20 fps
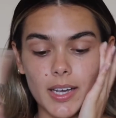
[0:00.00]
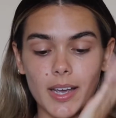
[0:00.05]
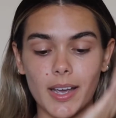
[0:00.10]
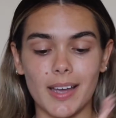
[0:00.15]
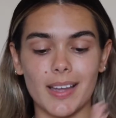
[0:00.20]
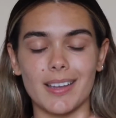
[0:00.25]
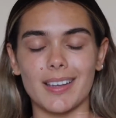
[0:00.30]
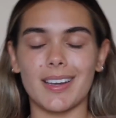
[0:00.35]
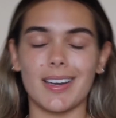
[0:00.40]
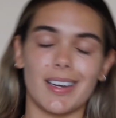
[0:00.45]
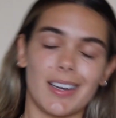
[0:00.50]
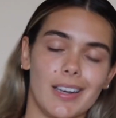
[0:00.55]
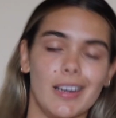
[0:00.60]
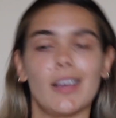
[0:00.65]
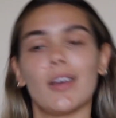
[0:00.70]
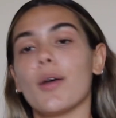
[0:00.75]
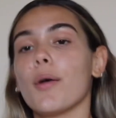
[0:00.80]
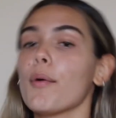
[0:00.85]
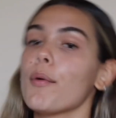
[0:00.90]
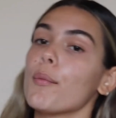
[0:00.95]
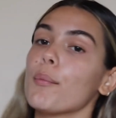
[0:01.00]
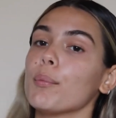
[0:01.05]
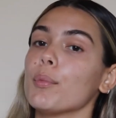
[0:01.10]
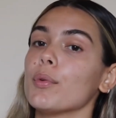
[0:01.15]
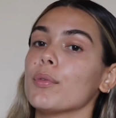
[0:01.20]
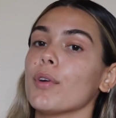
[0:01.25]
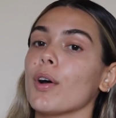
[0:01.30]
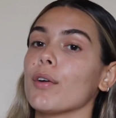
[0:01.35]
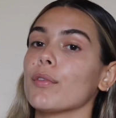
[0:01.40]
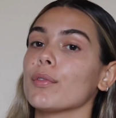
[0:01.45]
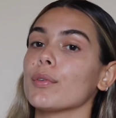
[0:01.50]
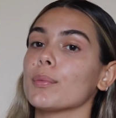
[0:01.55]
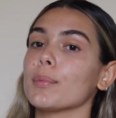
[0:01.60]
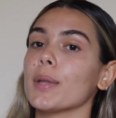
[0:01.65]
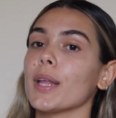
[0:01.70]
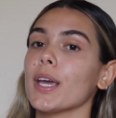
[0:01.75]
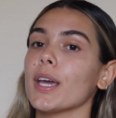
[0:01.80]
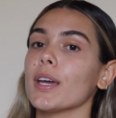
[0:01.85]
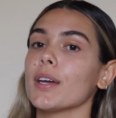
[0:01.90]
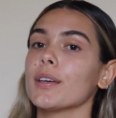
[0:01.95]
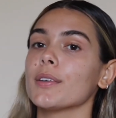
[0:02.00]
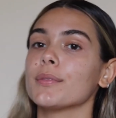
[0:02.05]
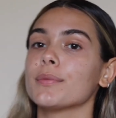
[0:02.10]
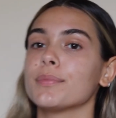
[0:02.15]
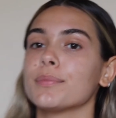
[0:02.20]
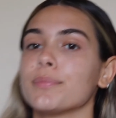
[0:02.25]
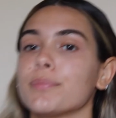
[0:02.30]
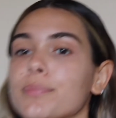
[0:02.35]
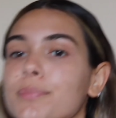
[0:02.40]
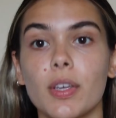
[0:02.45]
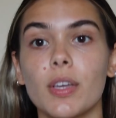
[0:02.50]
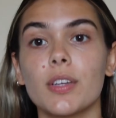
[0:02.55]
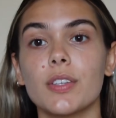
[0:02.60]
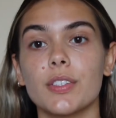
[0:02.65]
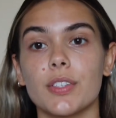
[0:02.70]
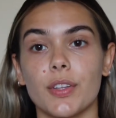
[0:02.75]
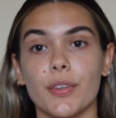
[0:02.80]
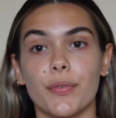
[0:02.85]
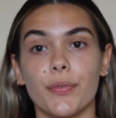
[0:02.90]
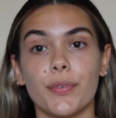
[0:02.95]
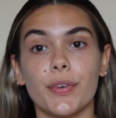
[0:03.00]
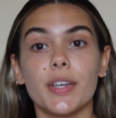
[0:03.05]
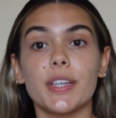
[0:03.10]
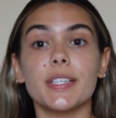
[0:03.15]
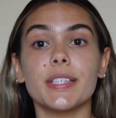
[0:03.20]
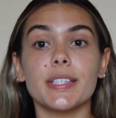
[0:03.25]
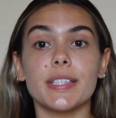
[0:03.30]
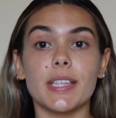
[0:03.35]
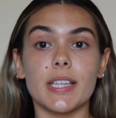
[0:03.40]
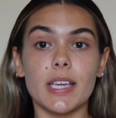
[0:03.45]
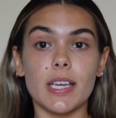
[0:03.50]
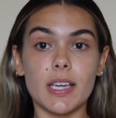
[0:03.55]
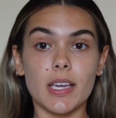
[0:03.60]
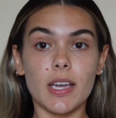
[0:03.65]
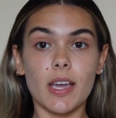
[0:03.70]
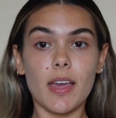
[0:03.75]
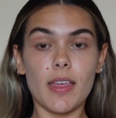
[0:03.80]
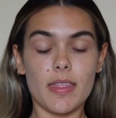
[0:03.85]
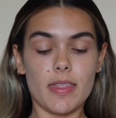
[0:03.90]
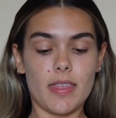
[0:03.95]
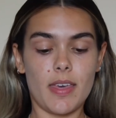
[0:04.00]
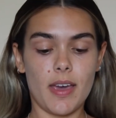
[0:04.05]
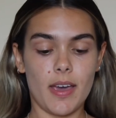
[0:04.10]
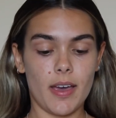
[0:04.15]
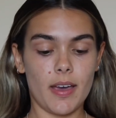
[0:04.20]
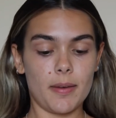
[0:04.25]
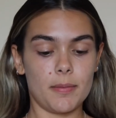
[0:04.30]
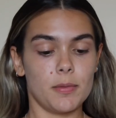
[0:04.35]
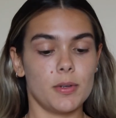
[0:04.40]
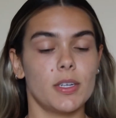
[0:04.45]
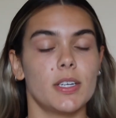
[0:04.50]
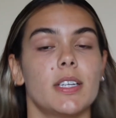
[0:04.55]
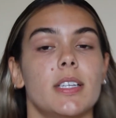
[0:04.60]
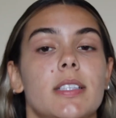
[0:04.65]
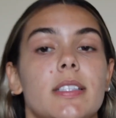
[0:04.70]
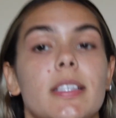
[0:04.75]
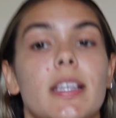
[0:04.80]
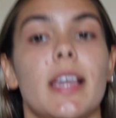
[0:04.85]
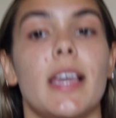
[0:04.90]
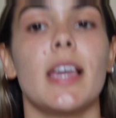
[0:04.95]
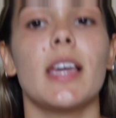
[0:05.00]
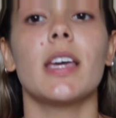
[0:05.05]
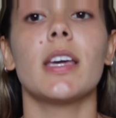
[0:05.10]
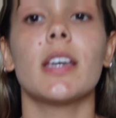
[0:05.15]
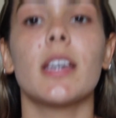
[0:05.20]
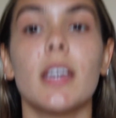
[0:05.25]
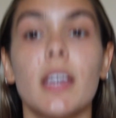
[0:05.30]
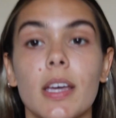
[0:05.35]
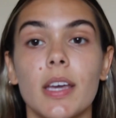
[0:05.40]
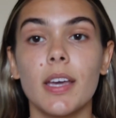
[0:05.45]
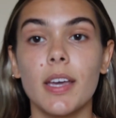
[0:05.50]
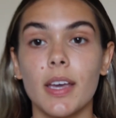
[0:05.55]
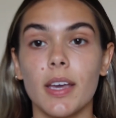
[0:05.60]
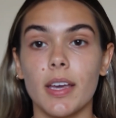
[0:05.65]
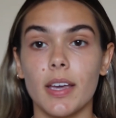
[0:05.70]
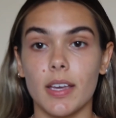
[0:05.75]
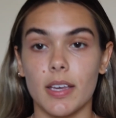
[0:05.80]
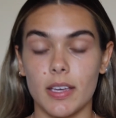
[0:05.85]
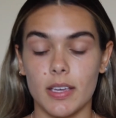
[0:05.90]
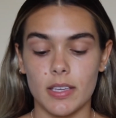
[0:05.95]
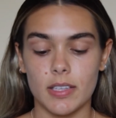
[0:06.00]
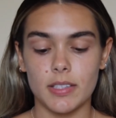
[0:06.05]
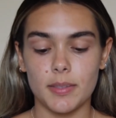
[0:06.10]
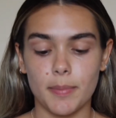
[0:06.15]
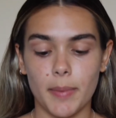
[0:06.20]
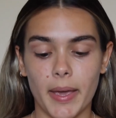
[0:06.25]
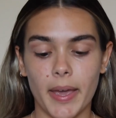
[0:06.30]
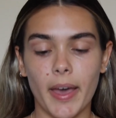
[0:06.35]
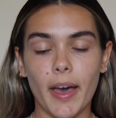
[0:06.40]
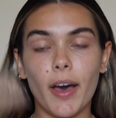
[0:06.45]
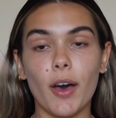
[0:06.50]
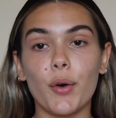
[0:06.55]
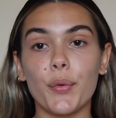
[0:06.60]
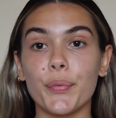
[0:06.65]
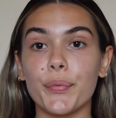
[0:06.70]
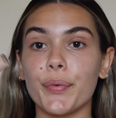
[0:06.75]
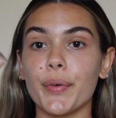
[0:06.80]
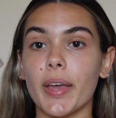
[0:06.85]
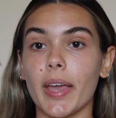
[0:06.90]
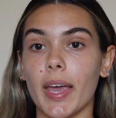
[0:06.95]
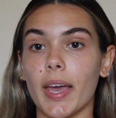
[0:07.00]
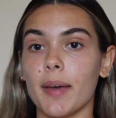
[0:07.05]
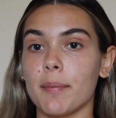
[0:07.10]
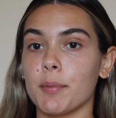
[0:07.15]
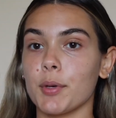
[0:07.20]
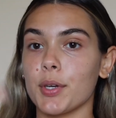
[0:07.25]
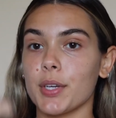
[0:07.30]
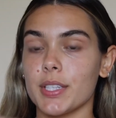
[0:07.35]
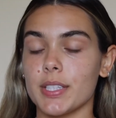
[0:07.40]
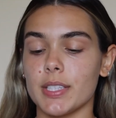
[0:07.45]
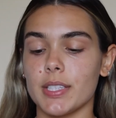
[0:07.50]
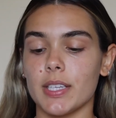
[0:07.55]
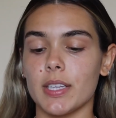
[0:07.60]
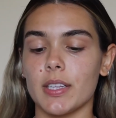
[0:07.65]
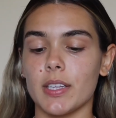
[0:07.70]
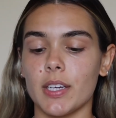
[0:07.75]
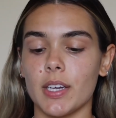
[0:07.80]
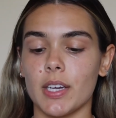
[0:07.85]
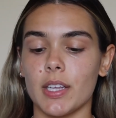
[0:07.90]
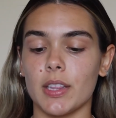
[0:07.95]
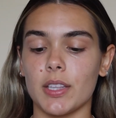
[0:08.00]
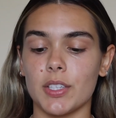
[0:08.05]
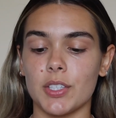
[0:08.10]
and then move on from there. So the first thing that I'm gonna take is my e.l.f. Camo Concealer in the